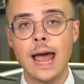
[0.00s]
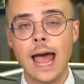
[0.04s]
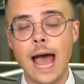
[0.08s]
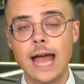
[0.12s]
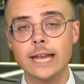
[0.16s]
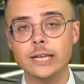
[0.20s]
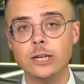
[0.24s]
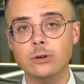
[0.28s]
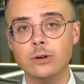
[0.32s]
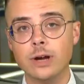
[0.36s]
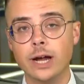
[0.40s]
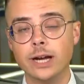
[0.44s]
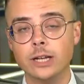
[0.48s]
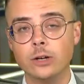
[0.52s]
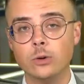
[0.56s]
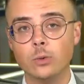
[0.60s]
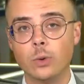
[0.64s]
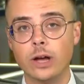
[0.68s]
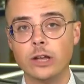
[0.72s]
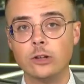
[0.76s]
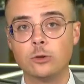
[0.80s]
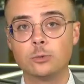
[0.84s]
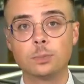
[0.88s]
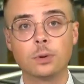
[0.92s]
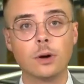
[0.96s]
at United
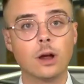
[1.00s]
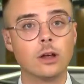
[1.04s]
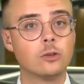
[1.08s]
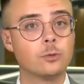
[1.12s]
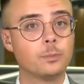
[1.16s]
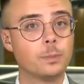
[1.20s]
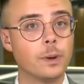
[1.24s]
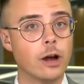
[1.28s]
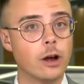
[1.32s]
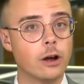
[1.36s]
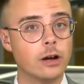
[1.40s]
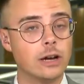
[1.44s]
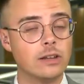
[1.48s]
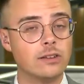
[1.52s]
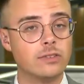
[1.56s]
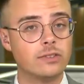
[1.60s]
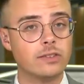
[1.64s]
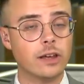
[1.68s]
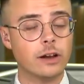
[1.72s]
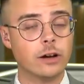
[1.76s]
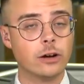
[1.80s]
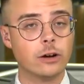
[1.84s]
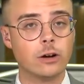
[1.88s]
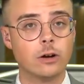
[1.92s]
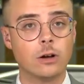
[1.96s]
Way's Prosperity
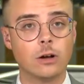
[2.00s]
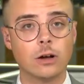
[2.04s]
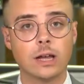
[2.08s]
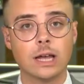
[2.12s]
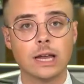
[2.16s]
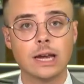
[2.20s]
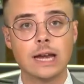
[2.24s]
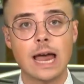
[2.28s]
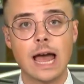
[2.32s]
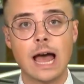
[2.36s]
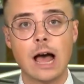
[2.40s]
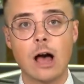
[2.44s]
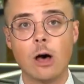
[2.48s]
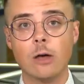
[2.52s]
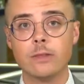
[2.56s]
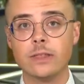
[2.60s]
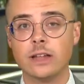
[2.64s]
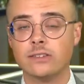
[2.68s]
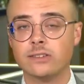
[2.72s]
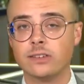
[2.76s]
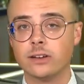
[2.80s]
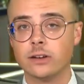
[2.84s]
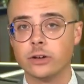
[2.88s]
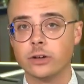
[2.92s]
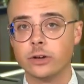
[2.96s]
Center on Canal,
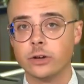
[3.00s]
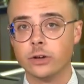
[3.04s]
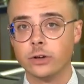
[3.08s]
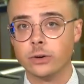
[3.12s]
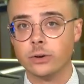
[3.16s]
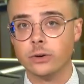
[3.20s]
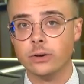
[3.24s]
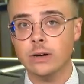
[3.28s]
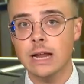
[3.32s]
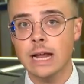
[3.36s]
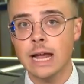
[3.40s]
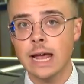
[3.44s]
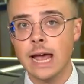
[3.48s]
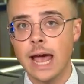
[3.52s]
that's at noon,